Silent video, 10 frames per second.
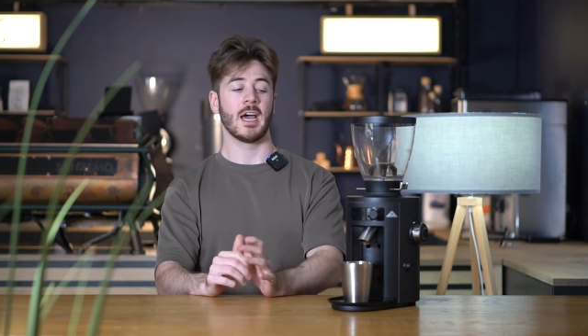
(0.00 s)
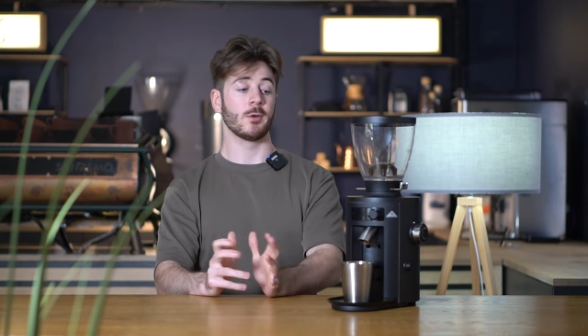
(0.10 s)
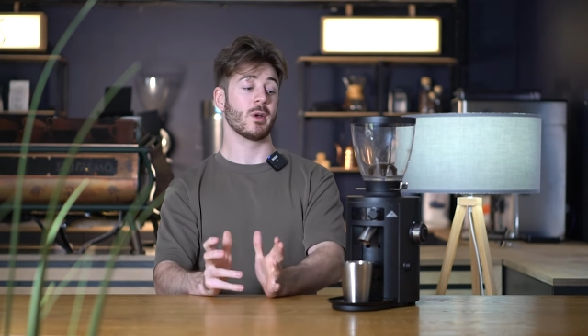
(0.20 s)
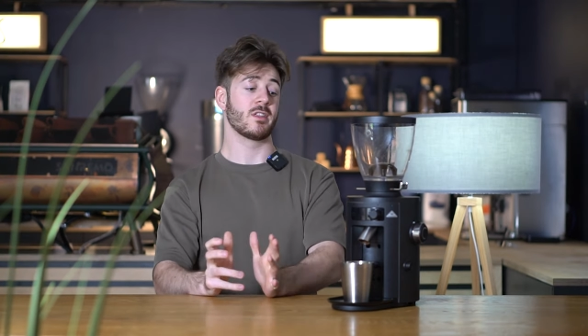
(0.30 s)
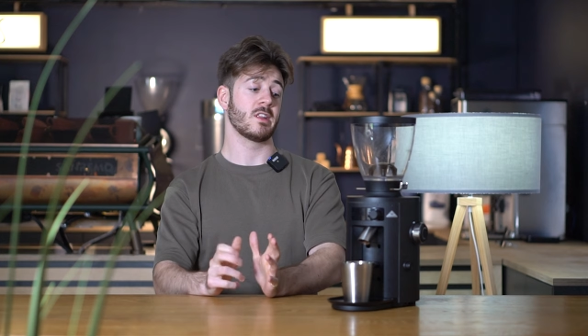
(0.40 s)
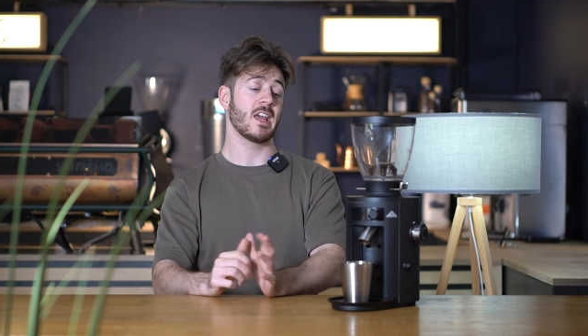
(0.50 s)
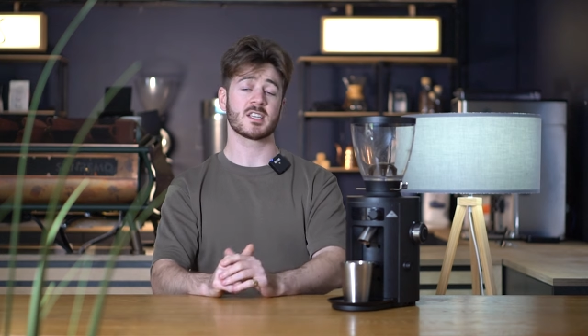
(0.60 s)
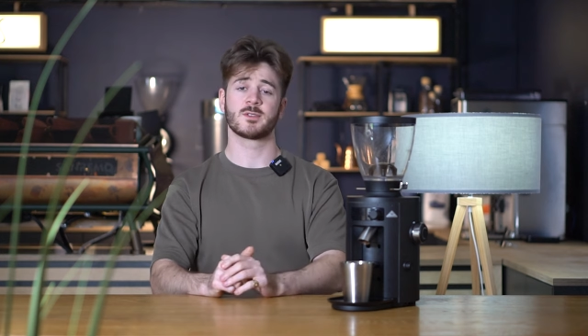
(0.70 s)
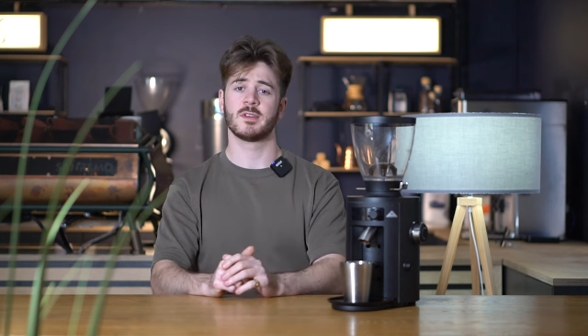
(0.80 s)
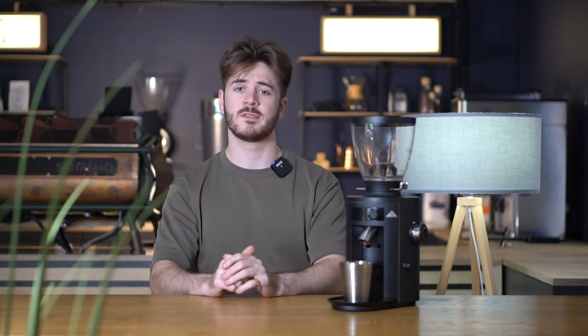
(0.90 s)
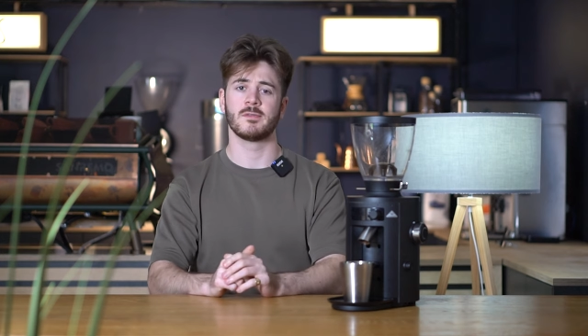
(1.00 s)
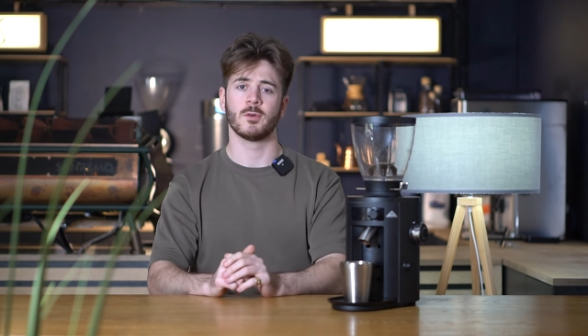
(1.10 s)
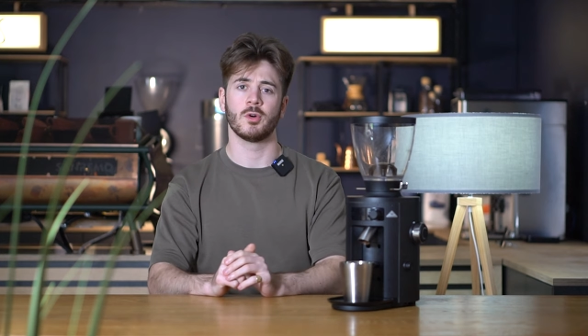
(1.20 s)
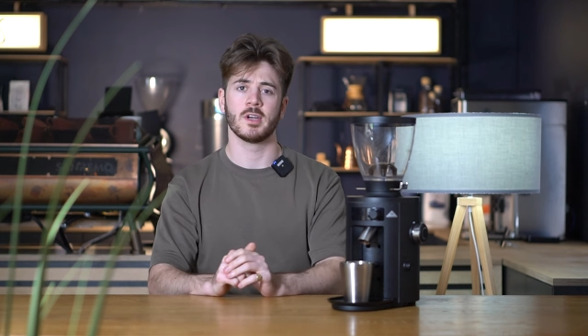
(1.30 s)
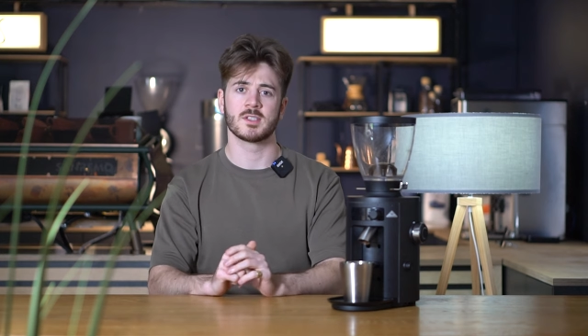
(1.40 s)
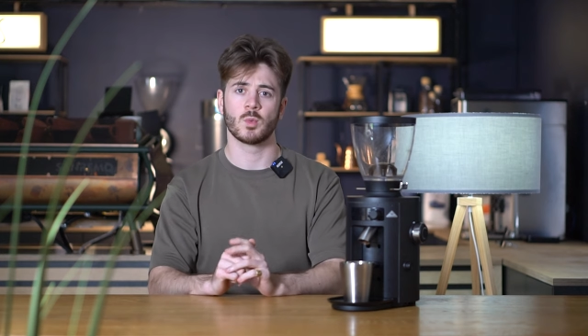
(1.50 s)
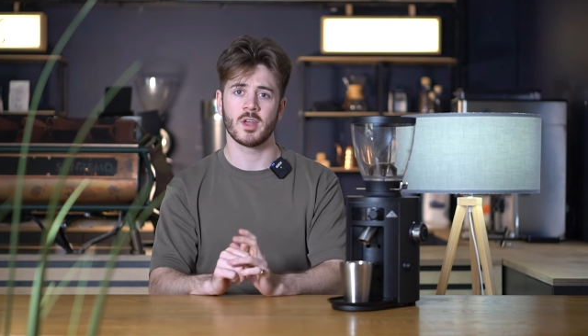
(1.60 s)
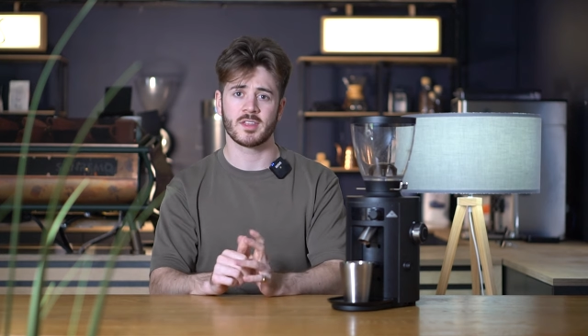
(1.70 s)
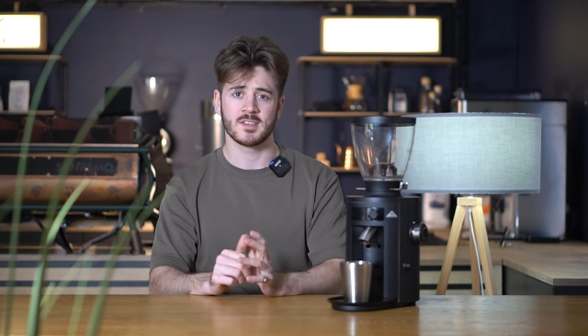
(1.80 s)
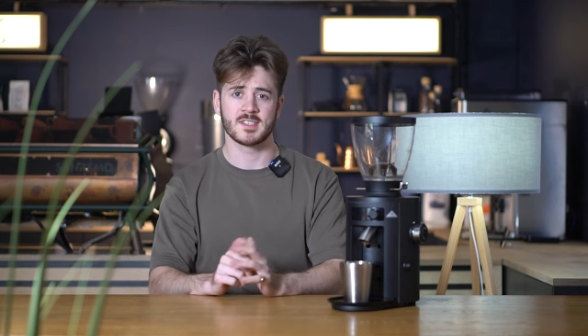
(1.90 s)
and whether the X54 is
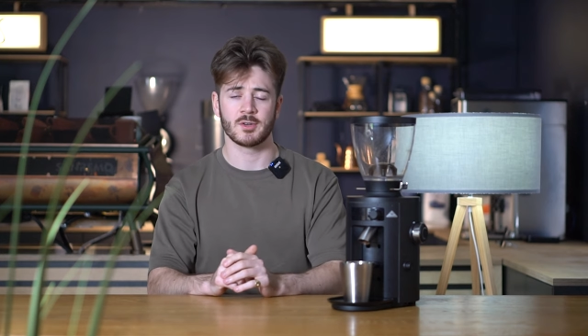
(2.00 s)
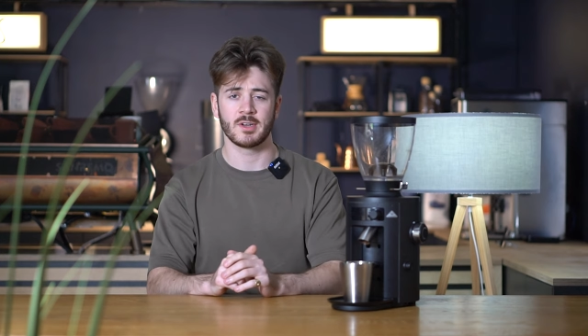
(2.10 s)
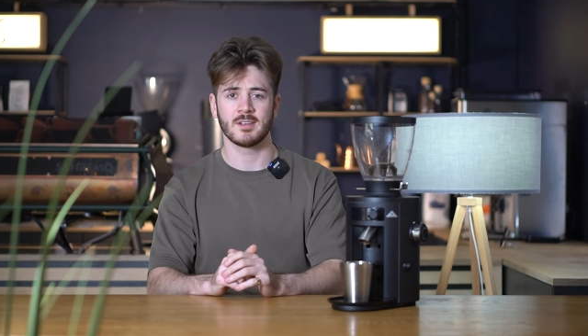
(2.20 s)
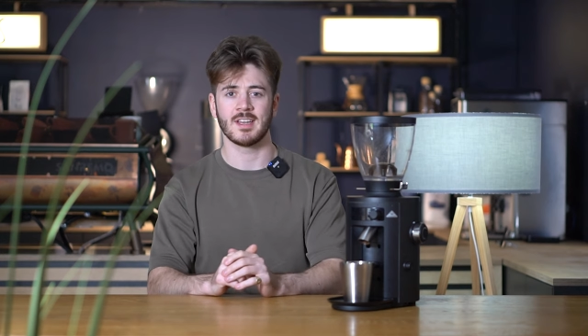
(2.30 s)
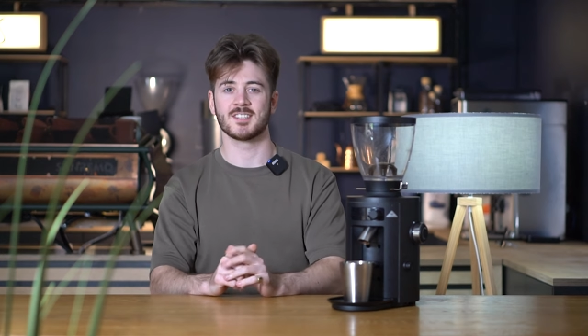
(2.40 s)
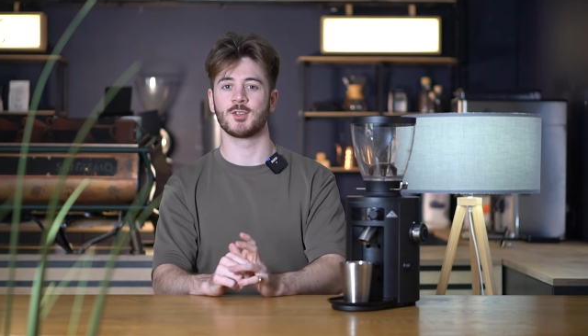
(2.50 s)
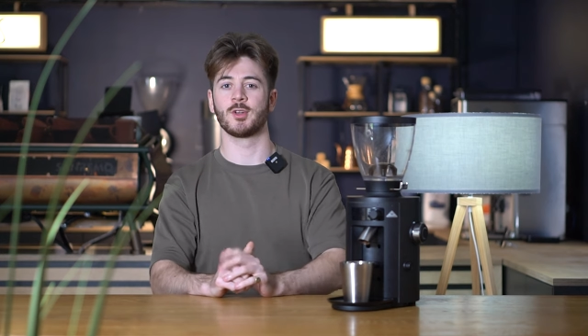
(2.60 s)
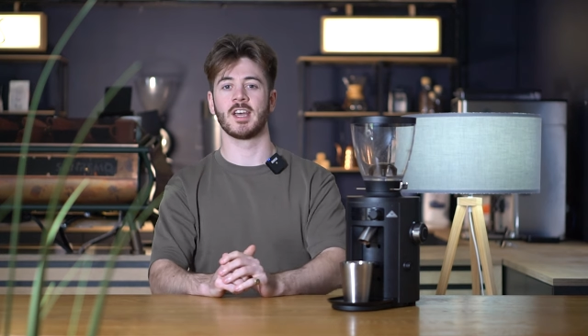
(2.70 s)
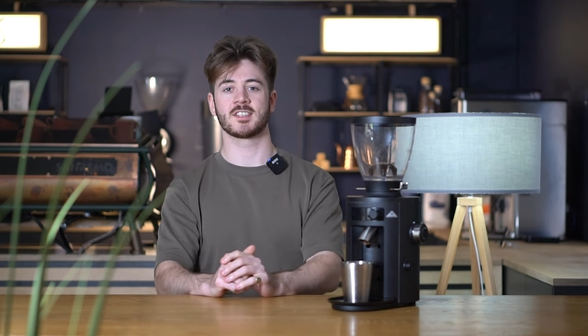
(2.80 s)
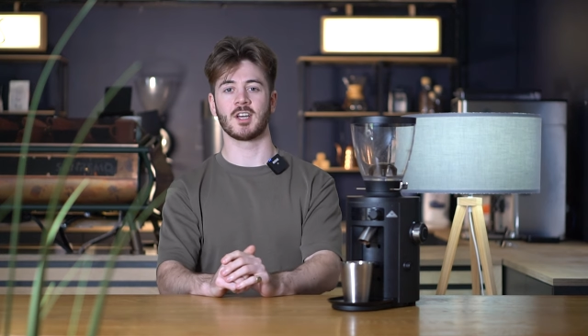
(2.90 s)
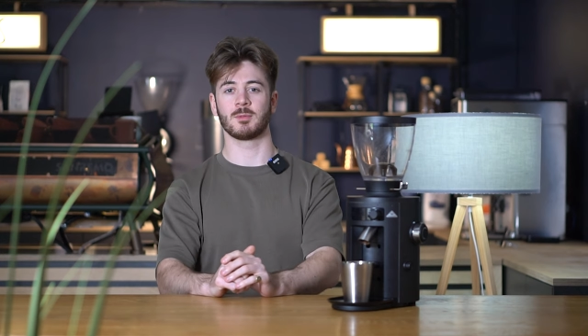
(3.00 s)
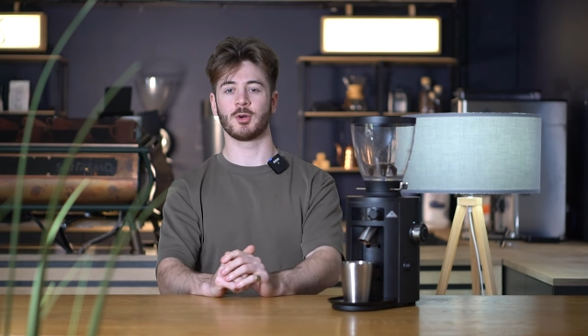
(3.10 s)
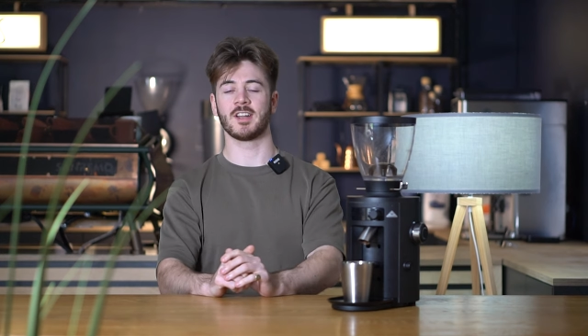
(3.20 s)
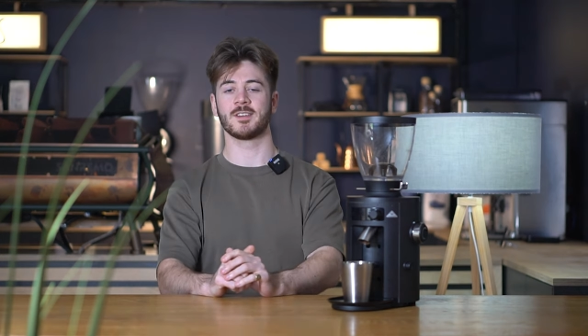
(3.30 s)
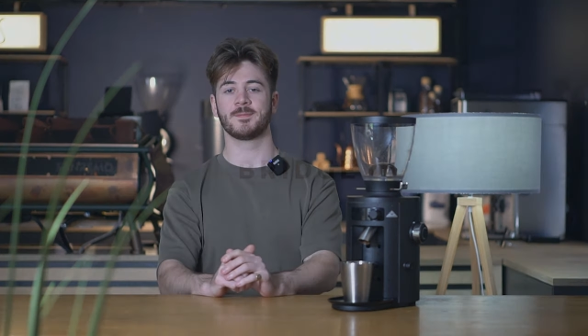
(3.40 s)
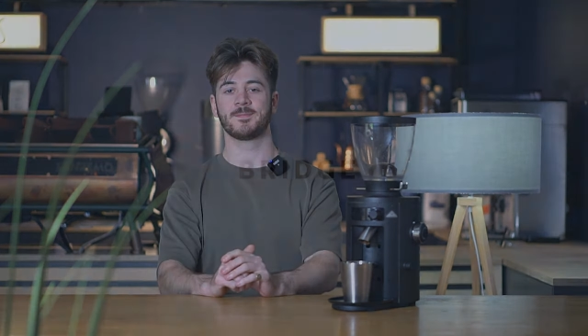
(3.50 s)
worth considering as your next upgrade.